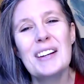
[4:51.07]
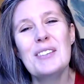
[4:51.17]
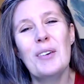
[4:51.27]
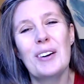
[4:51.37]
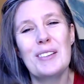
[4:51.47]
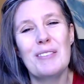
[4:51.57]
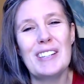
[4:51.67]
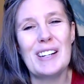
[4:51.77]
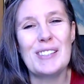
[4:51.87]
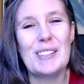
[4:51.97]
One of the
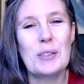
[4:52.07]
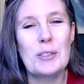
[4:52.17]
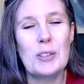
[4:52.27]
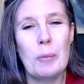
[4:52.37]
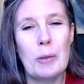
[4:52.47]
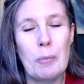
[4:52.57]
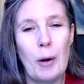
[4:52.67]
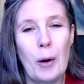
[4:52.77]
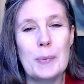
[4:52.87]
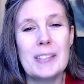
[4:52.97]
videos is called Top of the
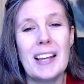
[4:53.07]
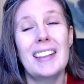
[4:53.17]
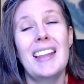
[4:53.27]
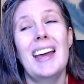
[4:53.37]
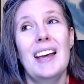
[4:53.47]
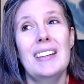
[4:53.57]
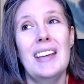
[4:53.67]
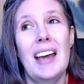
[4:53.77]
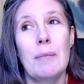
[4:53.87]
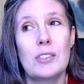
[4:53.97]
Props, and
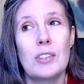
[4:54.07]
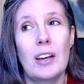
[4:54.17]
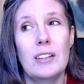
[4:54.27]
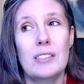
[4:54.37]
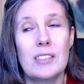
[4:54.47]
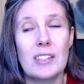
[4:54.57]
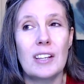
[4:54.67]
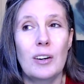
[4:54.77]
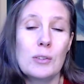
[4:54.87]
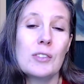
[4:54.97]
and
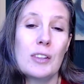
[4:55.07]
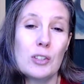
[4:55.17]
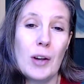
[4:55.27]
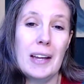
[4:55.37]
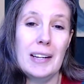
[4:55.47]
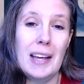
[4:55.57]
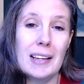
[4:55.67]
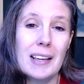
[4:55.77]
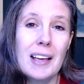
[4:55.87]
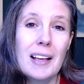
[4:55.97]
also the
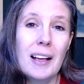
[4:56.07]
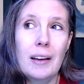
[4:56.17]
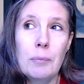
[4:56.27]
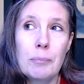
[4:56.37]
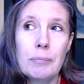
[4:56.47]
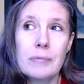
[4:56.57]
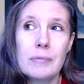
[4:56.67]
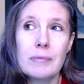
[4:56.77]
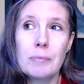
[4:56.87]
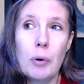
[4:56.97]
training.
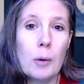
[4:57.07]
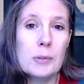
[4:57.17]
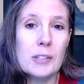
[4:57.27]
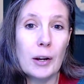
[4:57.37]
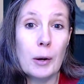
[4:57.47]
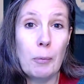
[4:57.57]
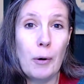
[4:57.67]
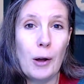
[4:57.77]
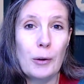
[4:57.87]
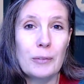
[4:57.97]
Props Like a
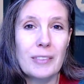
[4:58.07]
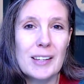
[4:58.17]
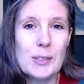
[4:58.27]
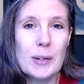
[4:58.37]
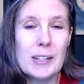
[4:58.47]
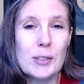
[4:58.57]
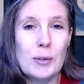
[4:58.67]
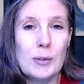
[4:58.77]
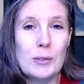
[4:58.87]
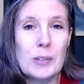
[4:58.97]
Pro, that's what it's
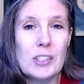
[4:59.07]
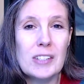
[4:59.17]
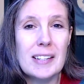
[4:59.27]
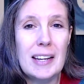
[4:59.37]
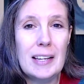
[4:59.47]
called, which is an